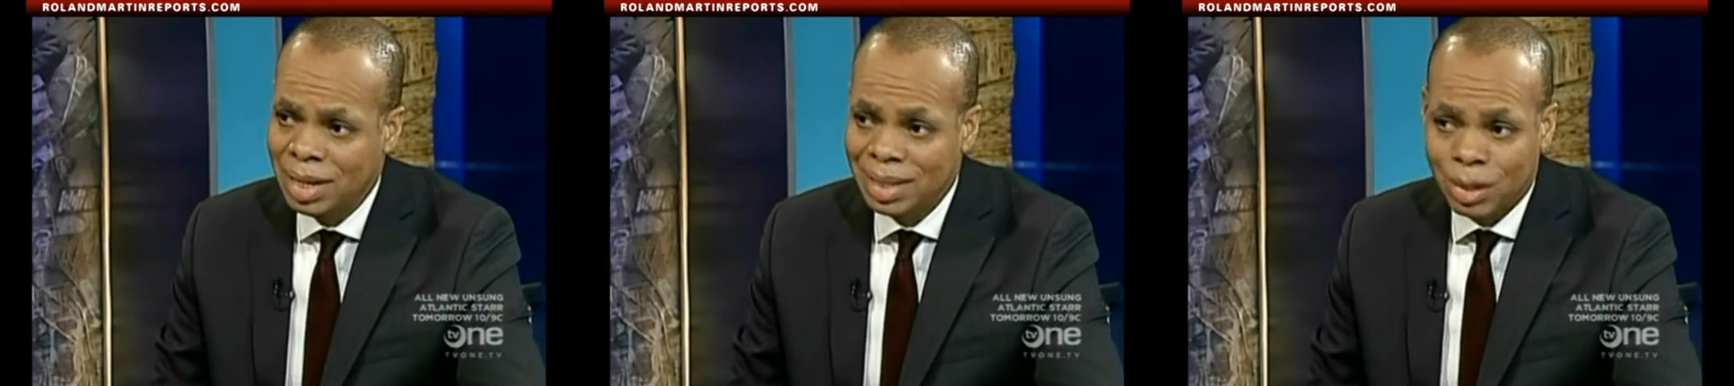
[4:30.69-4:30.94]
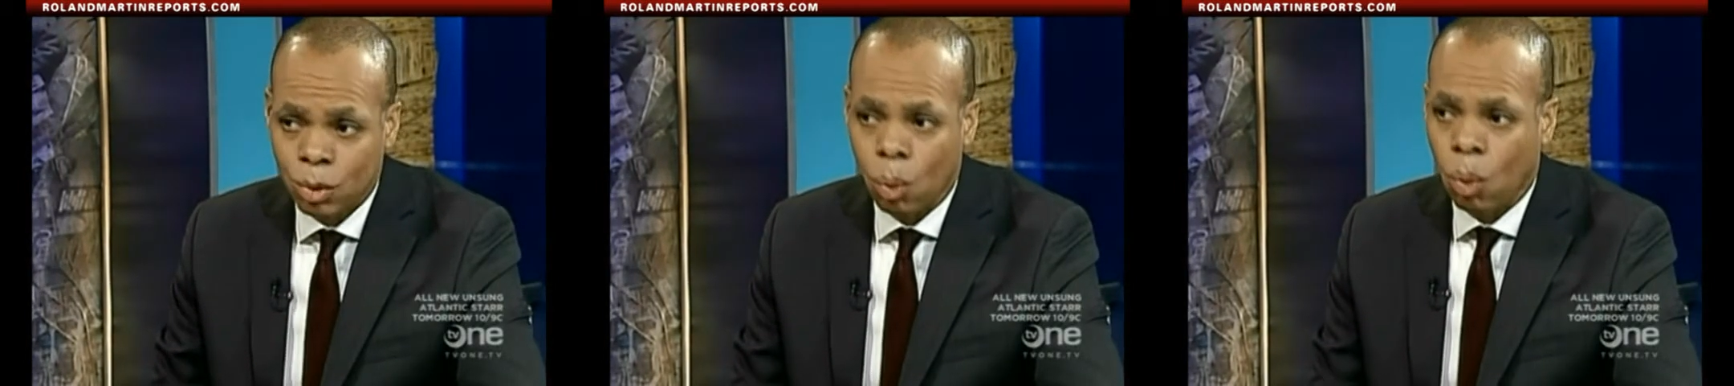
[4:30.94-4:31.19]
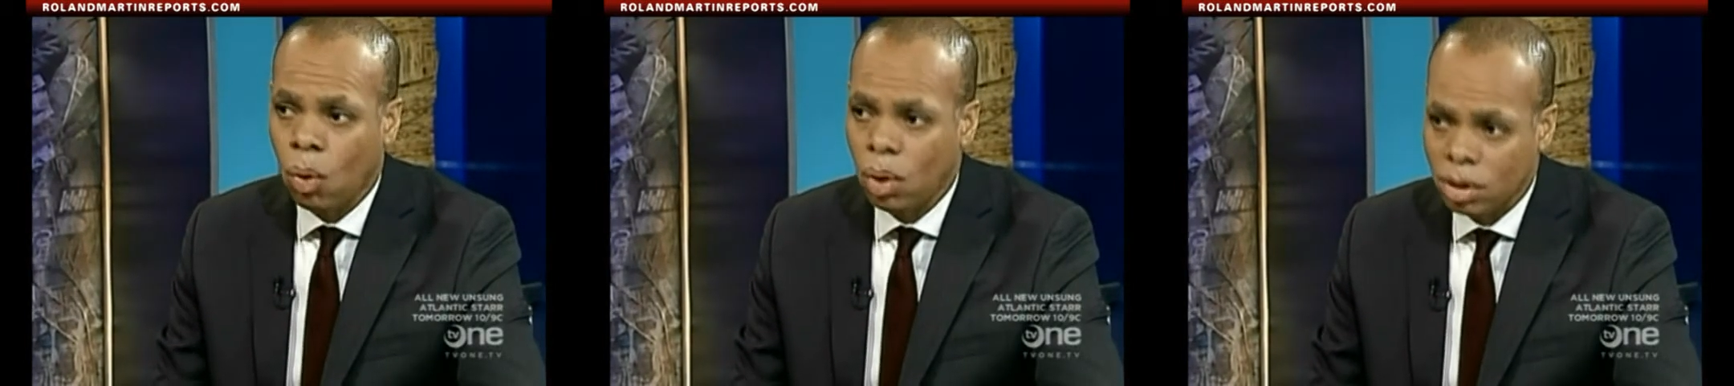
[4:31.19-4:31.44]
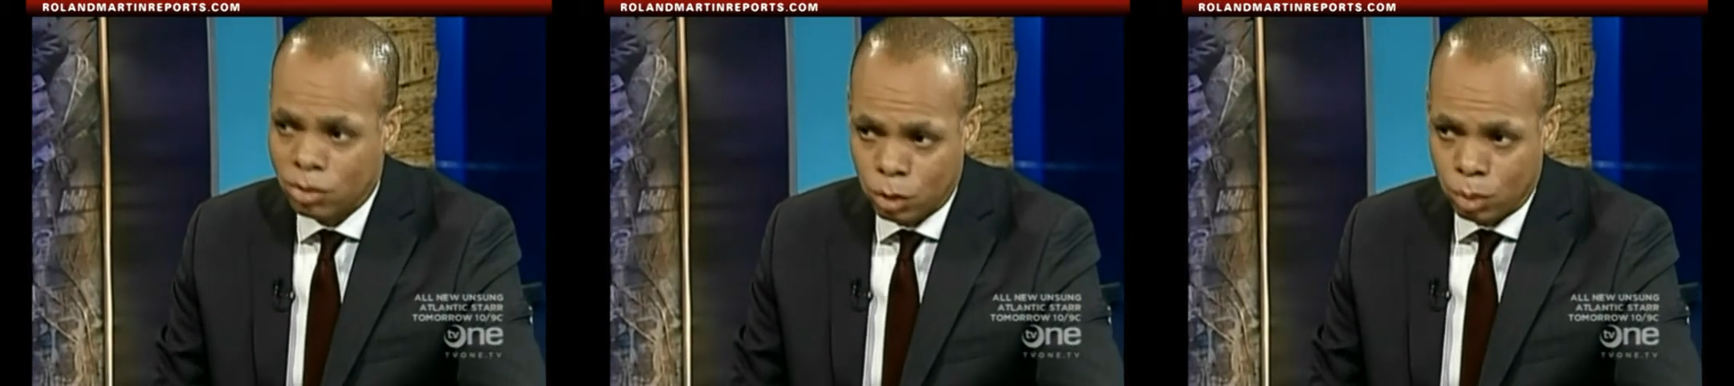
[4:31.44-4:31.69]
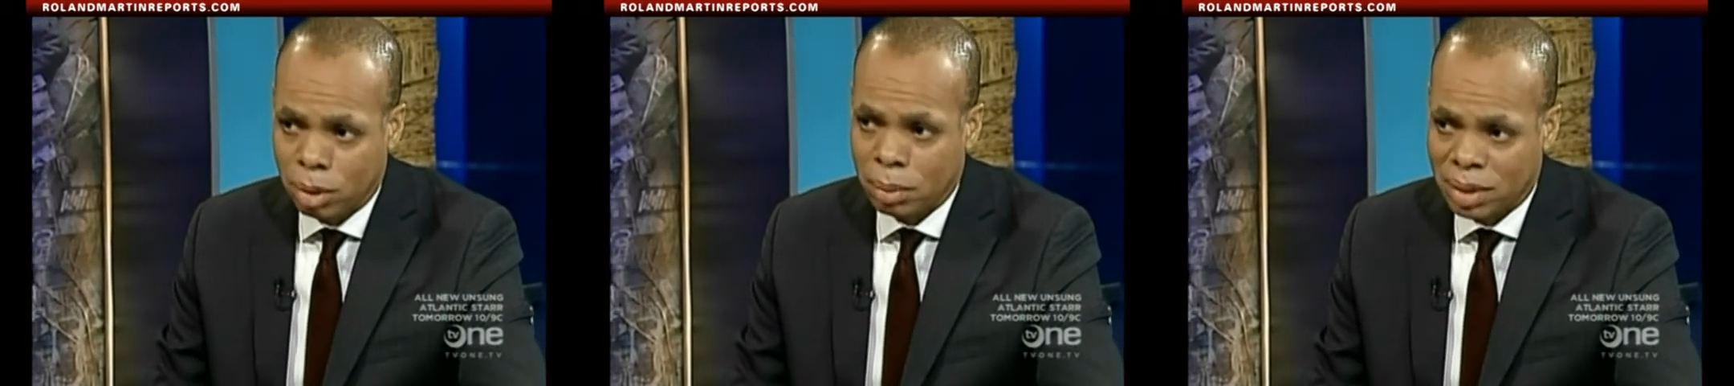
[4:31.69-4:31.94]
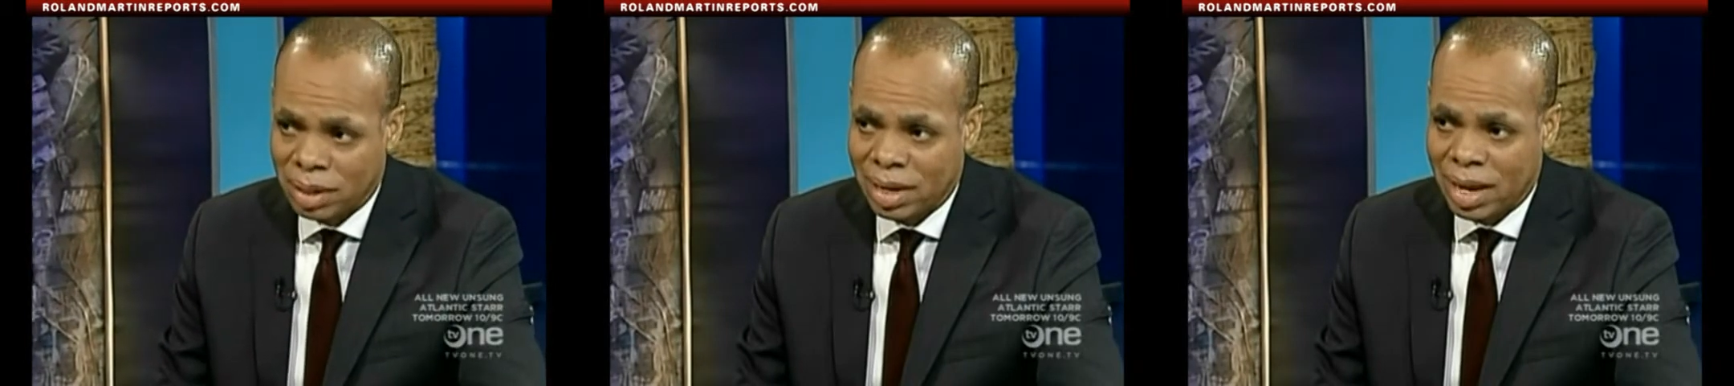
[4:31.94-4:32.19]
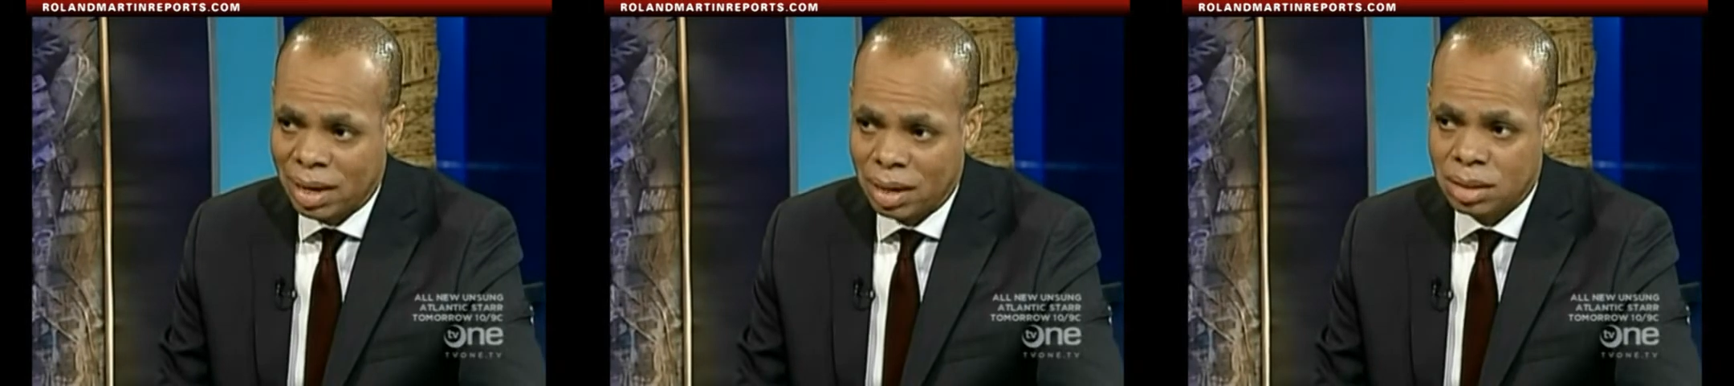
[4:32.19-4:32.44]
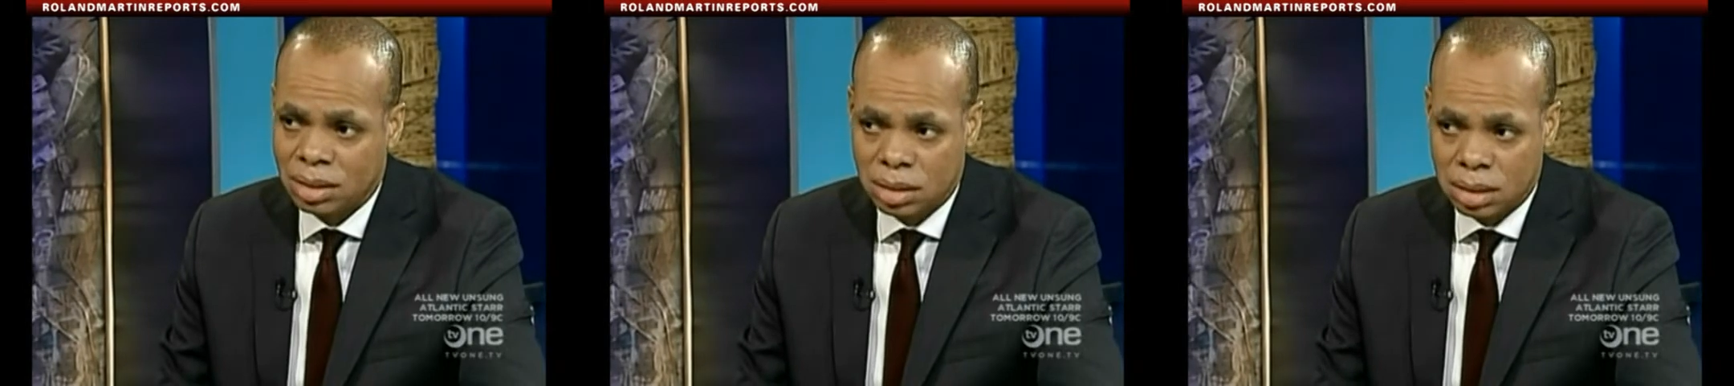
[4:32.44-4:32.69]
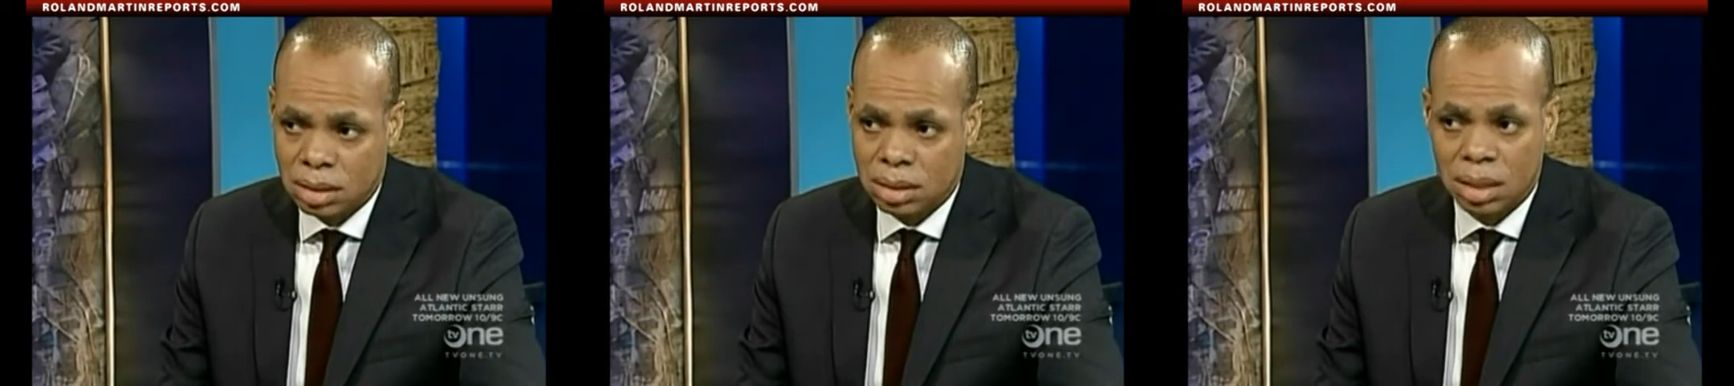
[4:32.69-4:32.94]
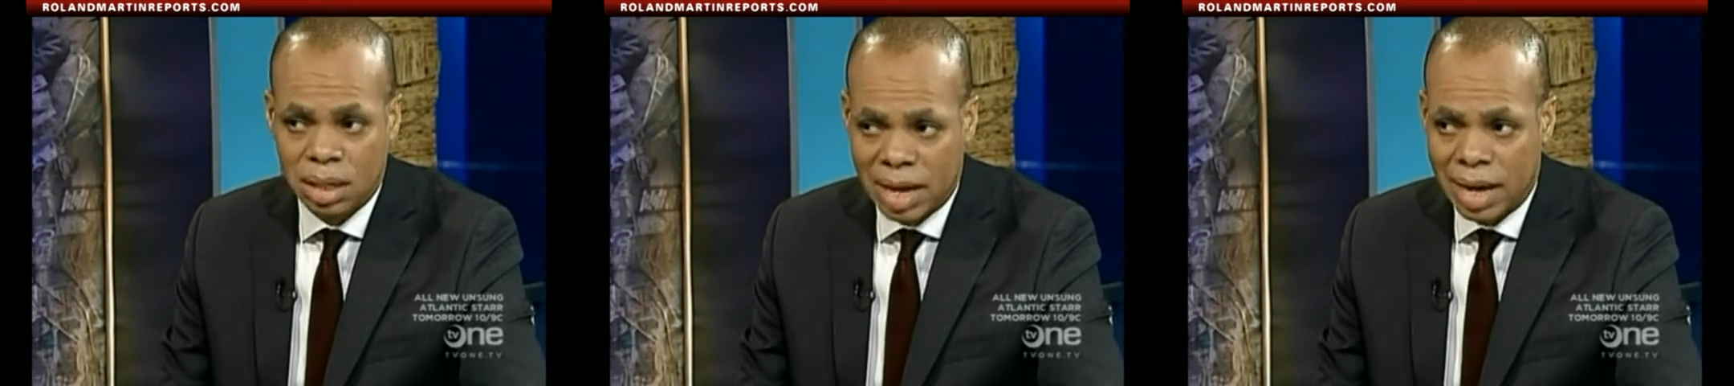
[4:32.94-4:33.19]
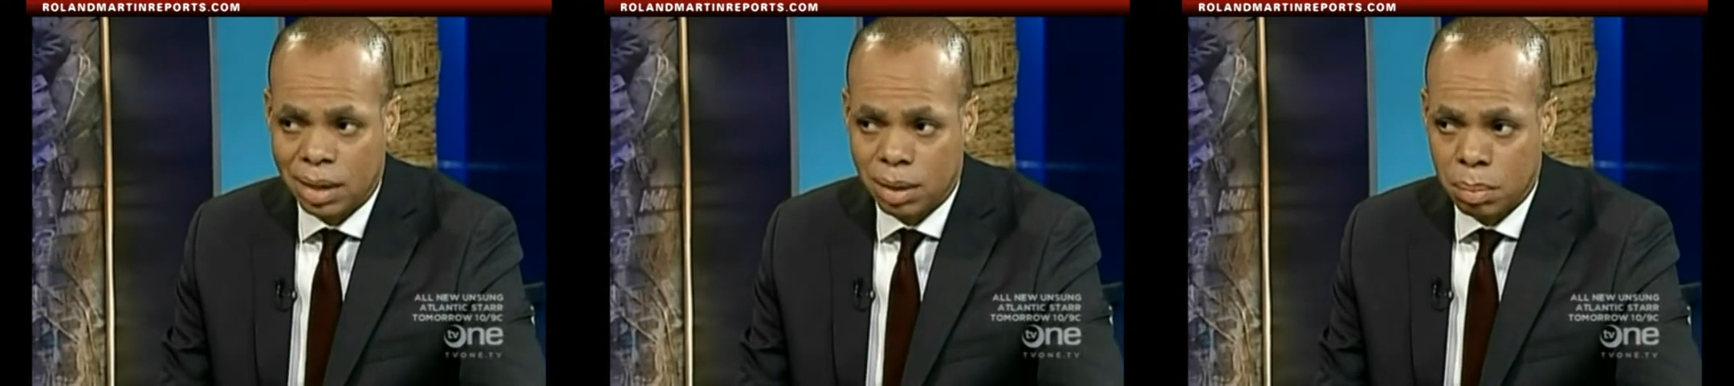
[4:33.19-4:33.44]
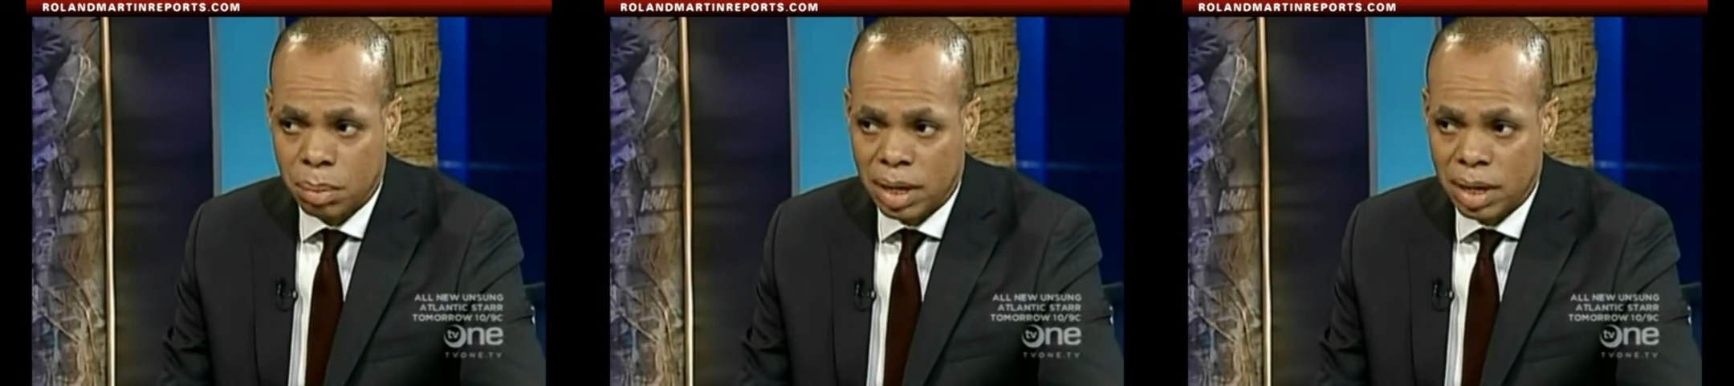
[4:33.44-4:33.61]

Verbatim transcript: than all of the Republican candidacies had combined